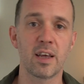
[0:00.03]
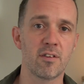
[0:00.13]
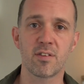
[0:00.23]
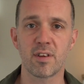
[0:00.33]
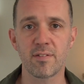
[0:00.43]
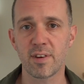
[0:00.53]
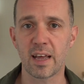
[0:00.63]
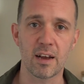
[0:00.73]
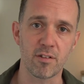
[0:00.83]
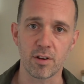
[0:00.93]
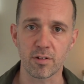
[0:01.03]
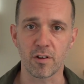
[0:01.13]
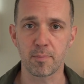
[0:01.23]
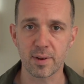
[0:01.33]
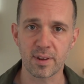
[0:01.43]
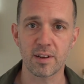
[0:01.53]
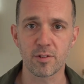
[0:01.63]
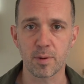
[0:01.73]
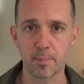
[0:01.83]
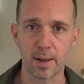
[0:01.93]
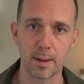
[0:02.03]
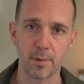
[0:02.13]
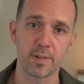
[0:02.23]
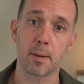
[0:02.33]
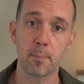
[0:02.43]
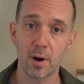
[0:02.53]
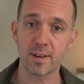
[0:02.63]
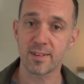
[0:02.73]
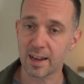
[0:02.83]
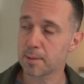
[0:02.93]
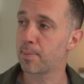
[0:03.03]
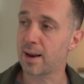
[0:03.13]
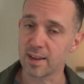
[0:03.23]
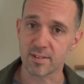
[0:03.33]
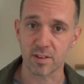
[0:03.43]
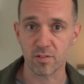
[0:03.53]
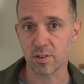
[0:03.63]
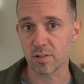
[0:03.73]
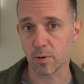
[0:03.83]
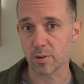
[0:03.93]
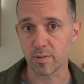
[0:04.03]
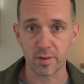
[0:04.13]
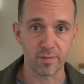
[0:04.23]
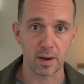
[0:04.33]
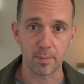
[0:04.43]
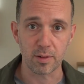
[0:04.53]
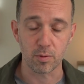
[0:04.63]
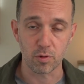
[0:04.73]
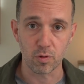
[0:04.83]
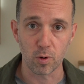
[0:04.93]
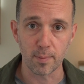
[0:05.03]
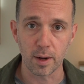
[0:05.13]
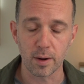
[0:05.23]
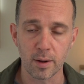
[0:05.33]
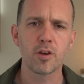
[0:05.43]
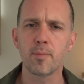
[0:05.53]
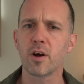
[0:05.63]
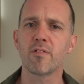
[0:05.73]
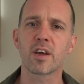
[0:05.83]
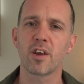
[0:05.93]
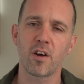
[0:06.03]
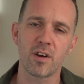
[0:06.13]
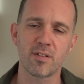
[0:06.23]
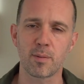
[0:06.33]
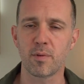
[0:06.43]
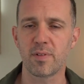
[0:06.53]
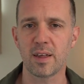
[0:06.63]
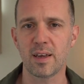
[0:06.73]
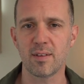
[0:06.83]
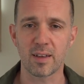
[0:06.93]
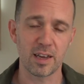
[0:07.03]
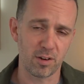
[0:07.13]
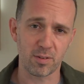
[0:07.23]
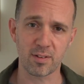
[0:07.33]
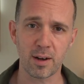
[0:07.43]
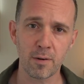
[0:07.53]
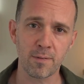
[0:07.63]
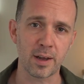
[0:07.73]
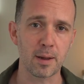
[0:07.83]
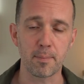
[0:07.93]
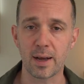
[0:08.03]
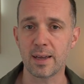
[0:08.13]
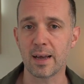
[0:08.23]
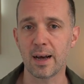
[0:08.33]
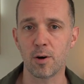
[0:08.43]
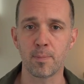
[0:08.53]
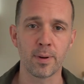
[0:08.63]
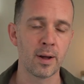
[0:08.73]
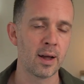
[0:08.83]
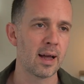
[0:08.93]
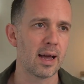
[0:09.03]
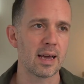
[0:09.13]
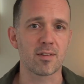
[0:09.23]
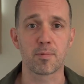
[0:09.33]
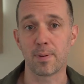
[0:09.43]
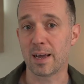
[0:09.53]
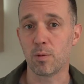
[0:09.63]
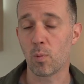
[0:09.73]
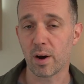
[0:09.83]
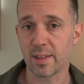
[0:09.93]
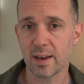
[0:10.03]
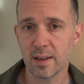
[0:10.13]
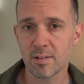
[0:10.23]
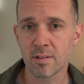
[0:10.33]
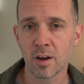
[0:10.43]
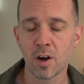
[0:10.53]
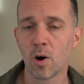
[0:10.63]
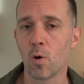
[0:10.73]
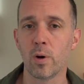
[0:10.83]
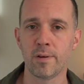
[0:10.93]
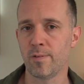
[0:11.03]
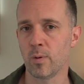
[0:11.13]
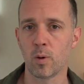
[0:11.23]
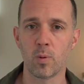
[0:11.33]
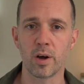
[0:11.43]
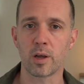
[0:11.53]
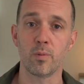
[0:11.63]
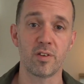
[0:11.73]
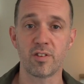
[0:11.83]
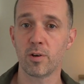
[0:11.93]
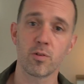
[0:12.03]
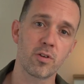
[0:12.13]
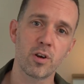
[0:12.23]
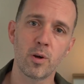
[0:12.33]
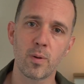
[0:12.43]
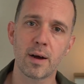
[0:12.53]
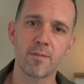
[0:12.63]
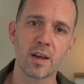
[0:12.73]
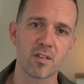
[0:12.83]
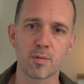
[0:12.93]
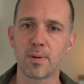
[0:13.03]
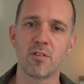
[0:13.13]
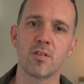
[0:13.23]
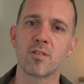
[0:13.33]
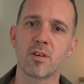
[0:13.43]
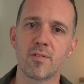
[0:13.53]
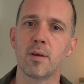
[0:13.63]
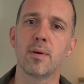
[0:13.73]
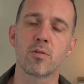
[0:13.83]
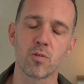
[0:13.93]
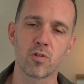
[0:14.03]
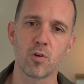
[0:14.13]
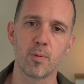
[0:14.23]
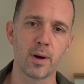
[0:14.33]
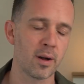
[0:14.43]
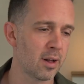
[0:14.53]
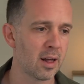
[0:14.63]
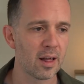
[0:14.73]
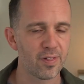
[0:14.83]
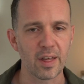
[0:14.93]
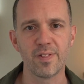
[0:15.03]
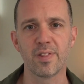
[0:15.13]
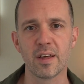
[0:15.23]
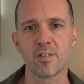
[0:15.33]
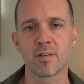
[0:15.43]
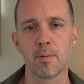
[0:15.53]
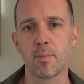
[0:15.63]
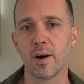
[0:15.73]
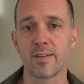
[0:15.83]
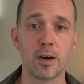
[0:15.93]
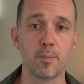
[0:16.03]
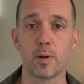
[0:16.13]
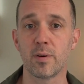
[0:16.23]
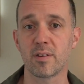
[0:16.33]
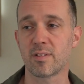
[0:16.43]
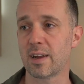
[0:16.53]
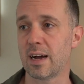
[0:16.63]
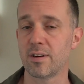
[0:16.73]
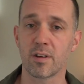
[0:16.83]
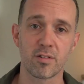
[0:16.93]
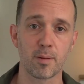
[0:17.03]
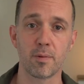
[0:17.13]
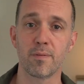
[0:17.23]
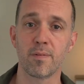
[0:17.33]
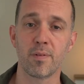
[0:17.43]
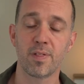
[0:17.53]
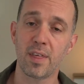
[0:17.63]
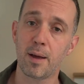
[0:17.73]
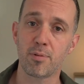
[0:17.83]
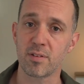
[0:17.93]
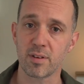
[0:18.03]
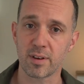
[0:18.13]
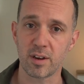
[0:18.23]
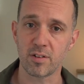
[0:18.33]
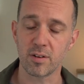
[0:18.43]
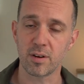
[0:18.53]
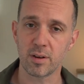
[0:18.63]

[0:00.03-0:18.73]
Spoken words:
here are 7 areas of potential impairment that might take place as a result of developmental trauma. You might recognize some of these in yourself, and it may help explain why that is. Or if you are working with children who have experienced developmental trauma, then this might help you understand some of their presentation.